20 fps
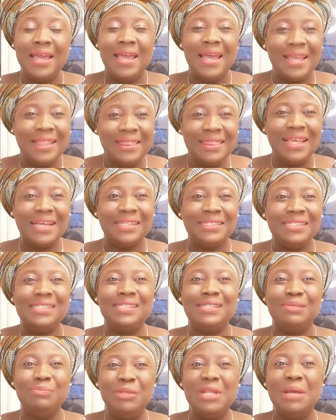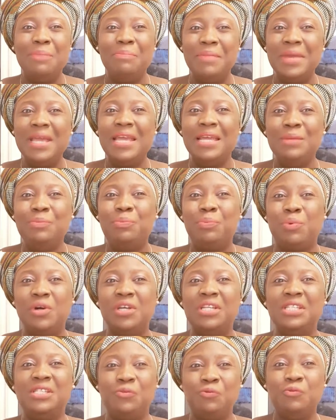And that is the main
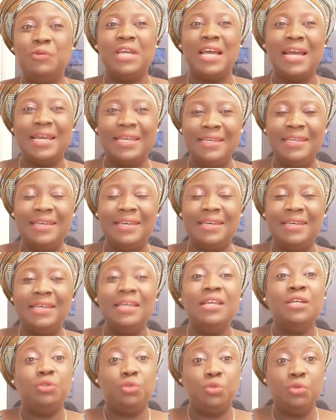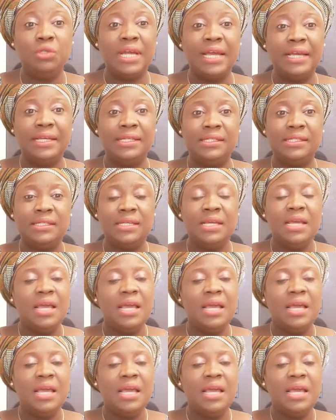point we are here tonight.